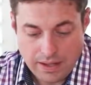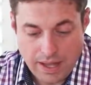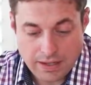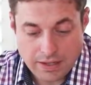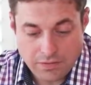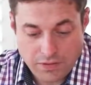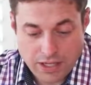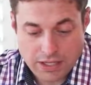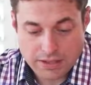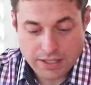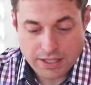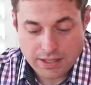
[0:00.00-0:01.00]
And
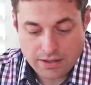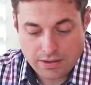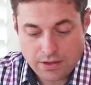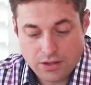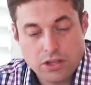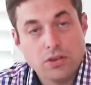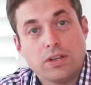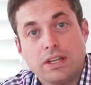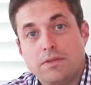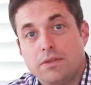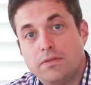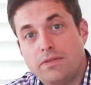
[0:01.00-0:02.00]
conveniently, you
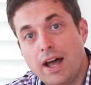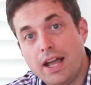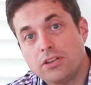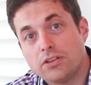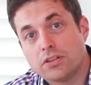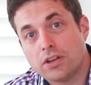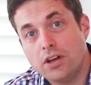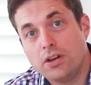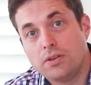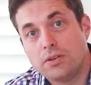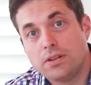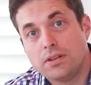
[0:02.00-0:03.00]
can even find your
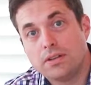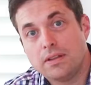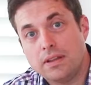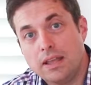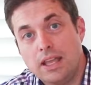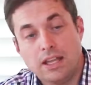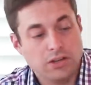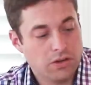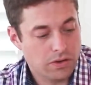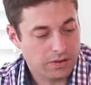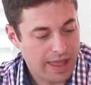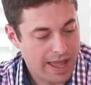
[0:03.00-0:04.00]
code in
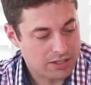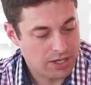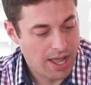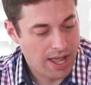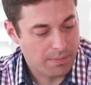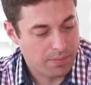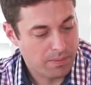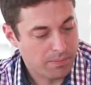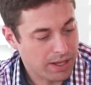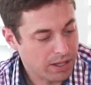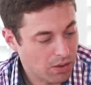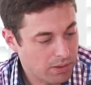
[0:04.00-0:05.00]
your Latch app
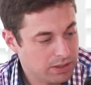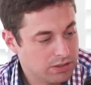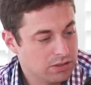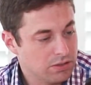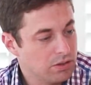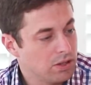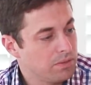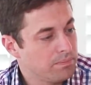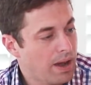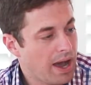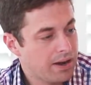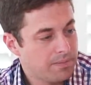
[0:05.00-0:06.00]
by going to the
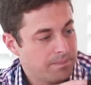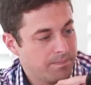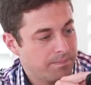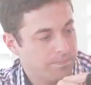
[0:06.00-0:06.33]
bottom